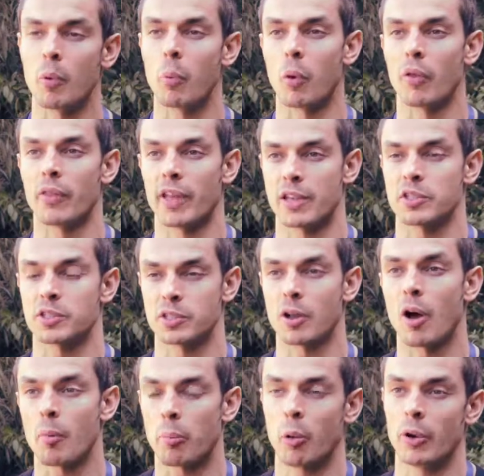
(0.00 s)
or what their
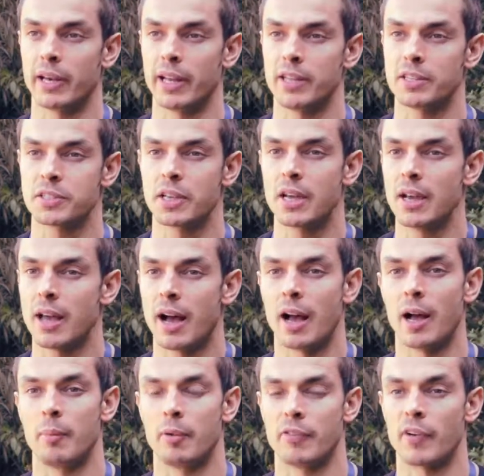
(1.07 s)
start point is.
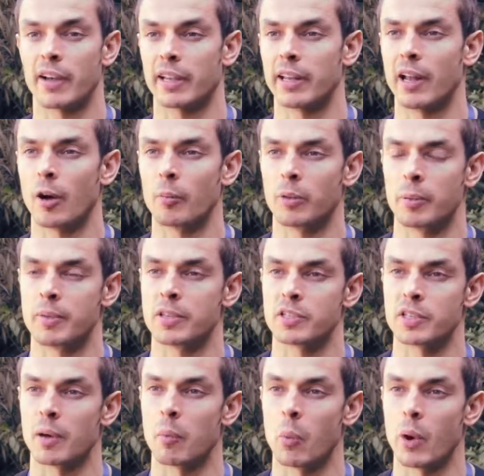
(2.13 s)
If I can help them in
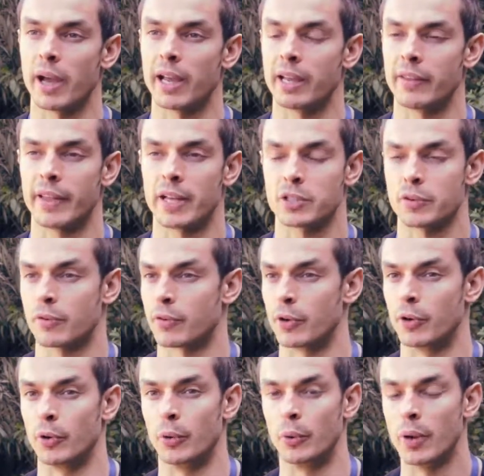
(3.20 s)
some way, and that's
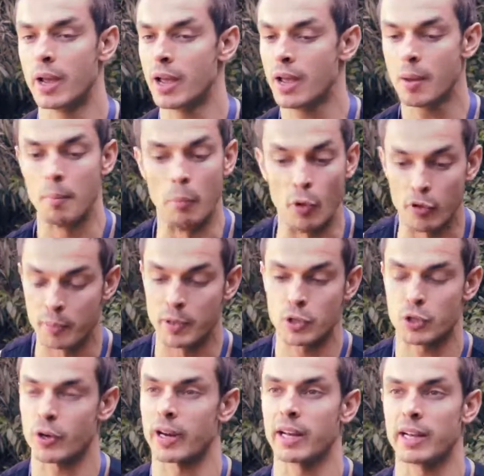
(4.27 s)
through movement
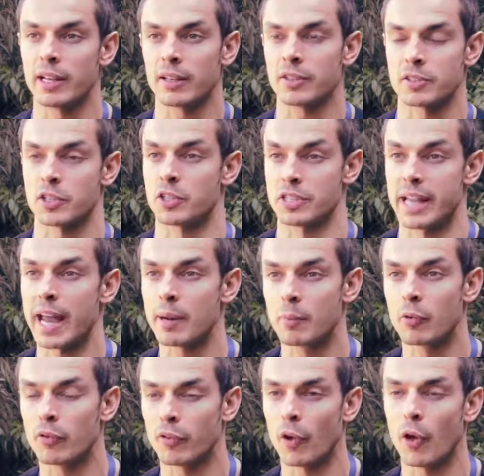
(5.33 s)
training, such as
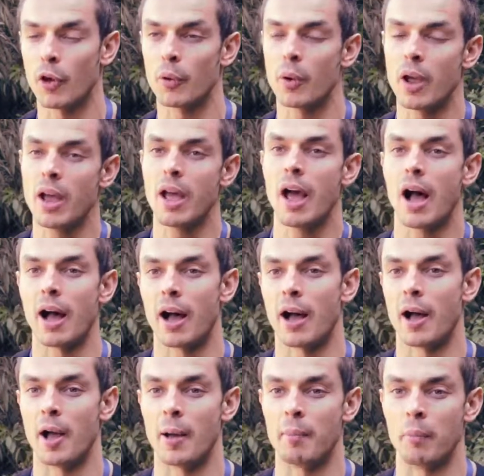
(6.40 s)
Animal Flow,
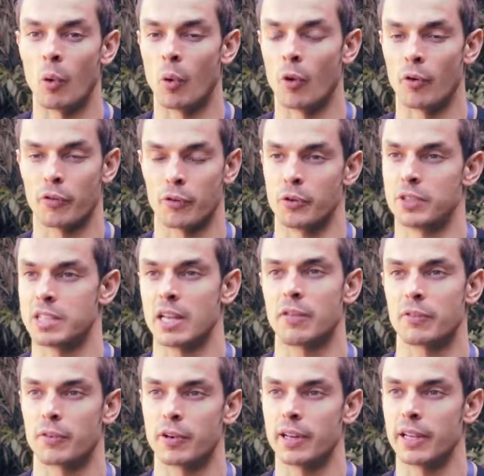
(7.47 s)
or through
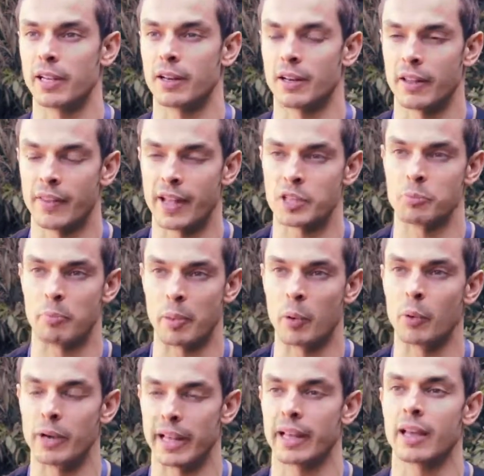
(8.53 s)
T3, and that's
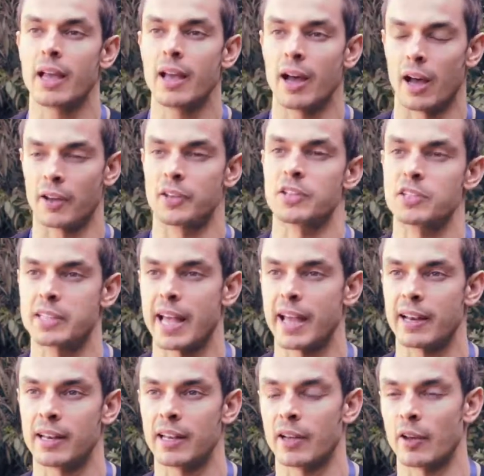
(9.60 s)
building
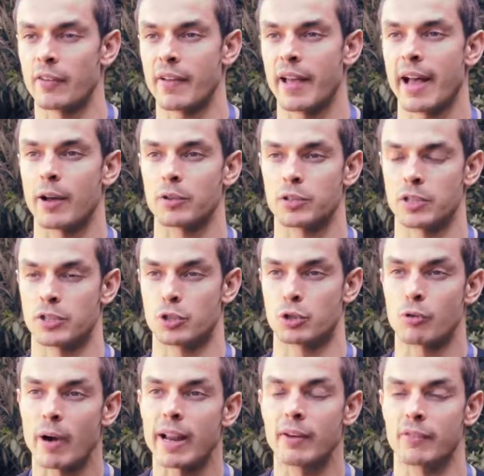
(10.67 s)
understanding of how to
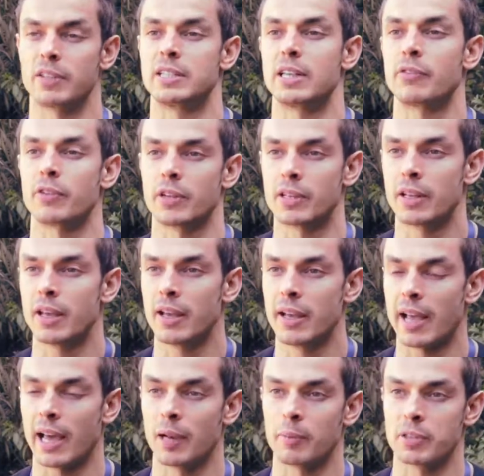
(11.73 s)
train for different
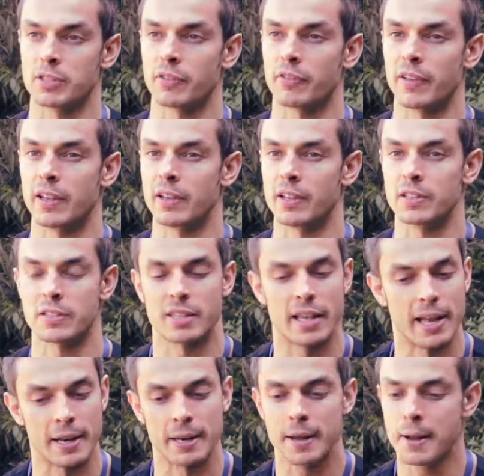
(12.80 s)
elements of fitness,
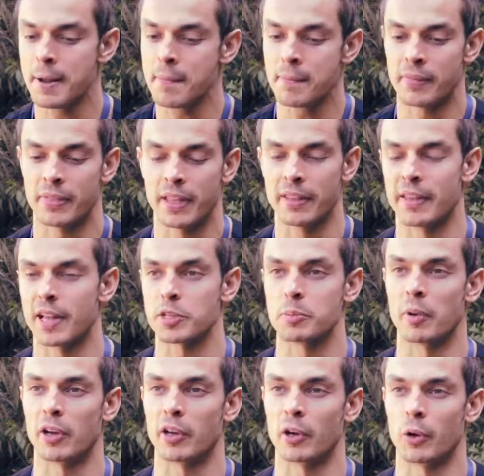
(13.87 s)
then that's
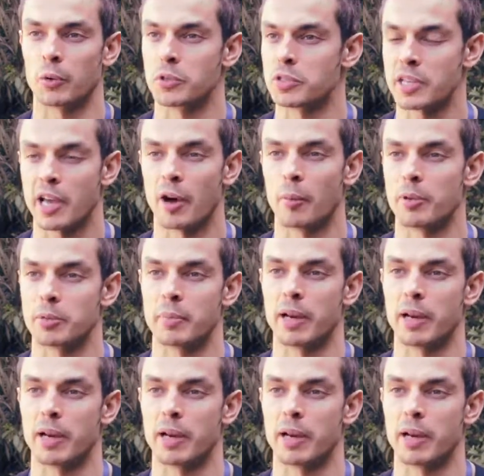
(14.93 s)
my goal, just to help as